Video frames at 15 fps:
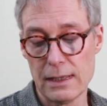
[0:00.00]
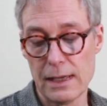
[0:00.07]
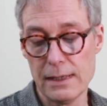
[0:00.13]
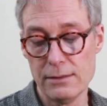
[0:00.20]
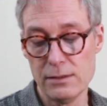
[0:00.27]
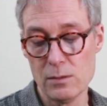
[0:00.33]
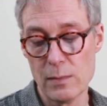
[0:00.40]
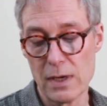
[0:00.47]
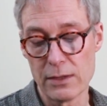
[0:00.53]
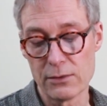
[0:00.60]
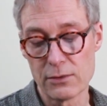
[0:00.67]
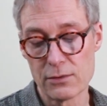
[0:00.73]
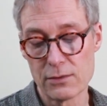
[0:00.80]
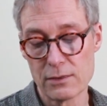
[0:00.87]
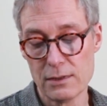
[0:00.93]
18
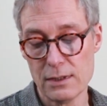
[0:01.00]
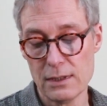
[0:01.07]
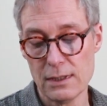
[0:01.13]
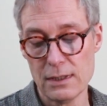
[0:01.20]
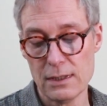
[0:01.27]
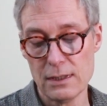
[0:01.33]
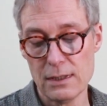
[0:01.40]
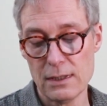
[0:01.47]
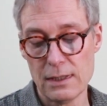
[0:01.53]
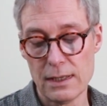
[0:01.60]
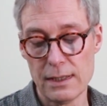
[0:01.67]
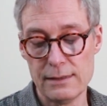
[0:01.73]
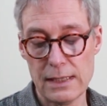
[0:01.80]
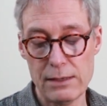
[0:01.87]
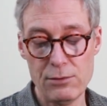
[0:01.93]
months.
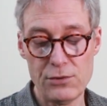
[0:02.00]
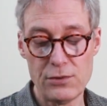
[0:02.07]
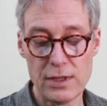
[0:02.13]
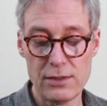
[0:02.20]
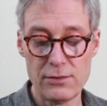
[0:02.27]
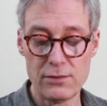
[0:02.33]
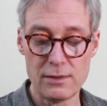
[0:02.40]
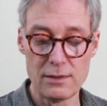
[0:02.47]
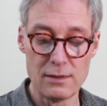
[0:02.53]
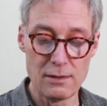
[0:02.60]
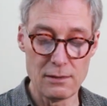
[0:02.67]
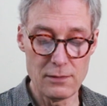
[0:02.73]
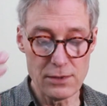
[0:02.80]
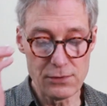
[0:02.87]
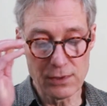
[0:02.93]
And David says,
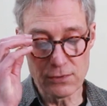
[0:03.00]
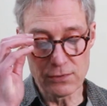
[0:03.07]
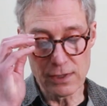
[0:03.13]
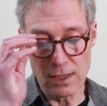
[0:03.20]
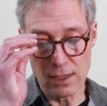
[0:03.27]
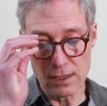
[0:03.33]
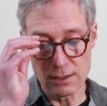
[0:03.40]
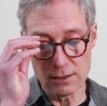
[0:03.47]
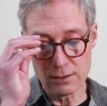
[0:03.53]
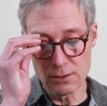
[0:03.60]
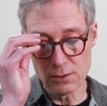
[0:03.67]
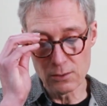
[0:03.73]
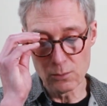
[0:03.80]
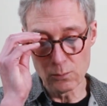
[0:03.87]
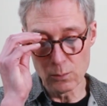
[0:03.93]
This guitar
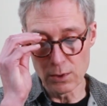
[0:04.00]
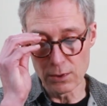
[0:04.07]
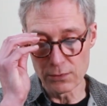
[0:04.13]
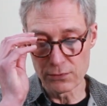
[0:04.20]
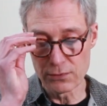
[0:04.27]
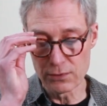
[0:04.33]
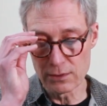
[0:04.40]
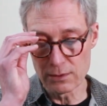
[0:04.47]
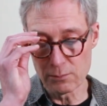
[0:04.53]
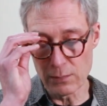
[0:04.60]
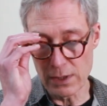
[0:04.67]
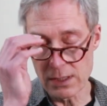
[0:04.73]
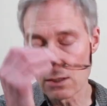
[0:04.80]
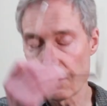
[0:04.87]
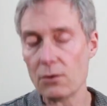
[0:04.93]
was
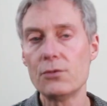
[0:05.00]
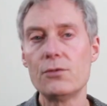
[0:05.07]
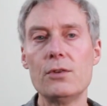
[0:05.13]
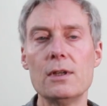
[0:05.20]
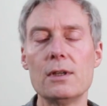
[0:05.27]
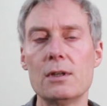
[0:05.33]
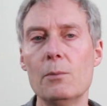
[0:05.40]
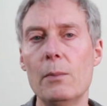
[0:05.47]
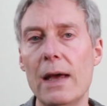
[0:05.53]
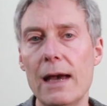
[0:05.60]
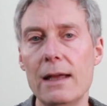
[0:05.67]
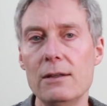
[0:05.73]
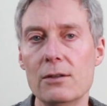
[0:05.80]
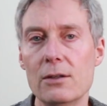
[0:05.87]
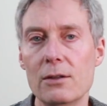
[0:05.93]
my constant
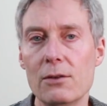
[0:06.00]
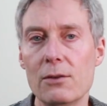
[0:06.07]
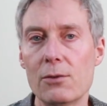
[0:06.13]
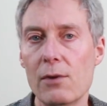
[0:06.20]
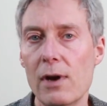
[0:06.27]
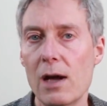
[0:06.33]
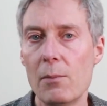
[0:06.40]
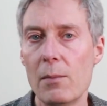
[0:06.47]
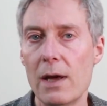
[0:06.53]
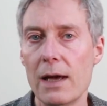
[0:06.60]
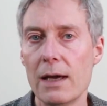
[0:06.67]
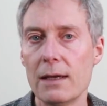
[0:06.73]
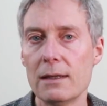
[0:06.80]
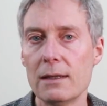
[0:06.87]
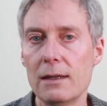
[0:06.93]
companion throughout
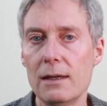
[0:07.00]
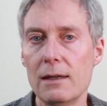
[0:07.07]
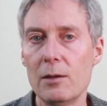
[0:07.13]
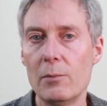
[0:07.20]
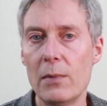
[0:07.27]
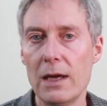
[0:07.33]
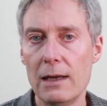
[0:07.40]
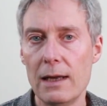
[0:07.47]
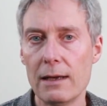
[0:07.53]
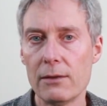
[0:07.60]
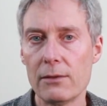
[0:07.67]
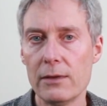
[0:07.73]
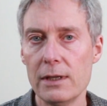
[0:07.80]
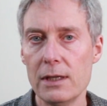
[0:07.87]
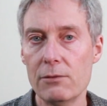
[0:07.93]
my, my
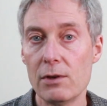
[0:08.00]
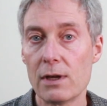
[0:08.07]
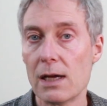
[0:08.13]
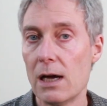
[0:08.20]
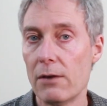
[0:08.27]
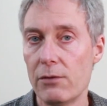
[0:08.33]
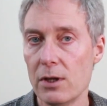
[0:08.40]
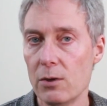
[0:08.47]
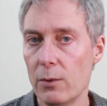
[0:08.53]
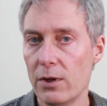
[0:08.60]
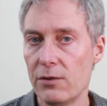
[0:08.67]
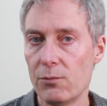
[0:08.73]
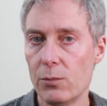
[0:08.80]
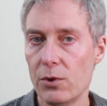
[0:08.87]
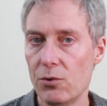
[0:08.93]
lengthy recovery,
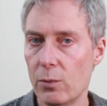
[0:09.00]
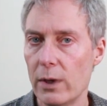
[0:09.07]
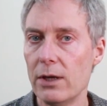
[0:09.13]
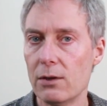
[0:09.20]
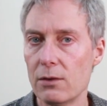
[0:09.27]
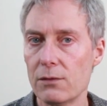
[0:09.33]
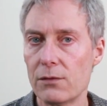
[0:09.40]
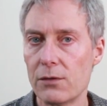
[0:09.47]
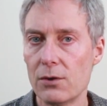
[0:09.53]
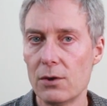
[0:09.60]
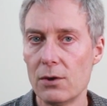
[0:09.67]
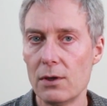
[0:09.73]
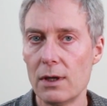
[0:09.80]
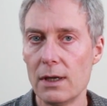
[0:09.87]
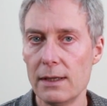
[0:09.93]
which, which went on
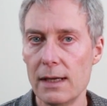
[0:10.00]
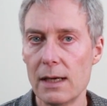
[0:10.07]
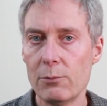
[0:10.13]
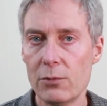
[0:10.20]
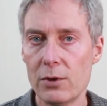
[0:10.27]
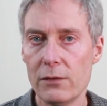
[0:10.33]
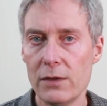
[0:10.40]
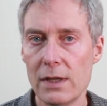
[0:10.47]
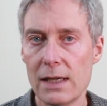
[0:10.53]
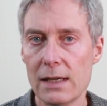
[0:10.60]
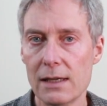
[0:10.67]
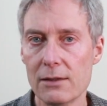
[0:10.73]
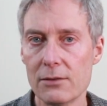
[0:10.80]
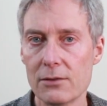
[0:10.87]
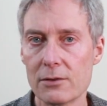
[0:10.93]
for a number of
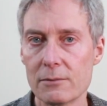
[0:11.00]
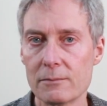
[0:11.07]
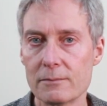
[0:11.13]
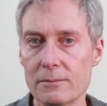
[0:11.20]
years.